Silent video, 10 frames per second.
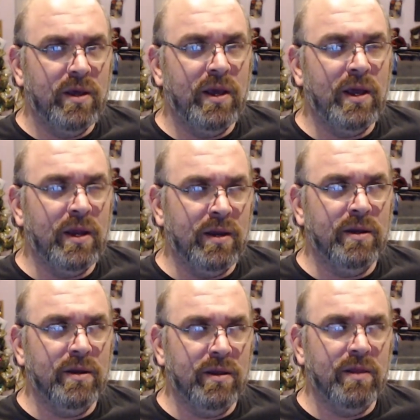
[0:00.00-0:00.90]
in
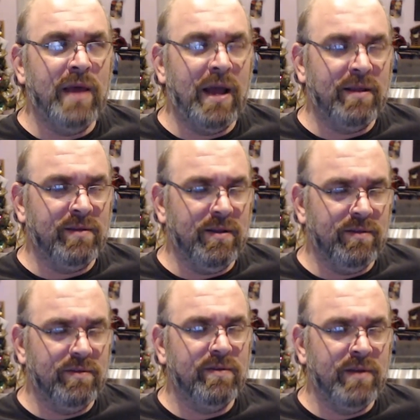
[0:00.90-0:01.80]
that
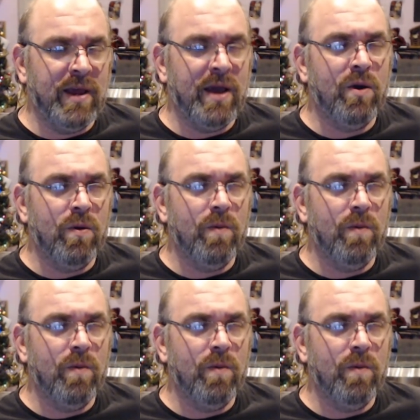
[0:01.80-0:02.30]
sense. Now,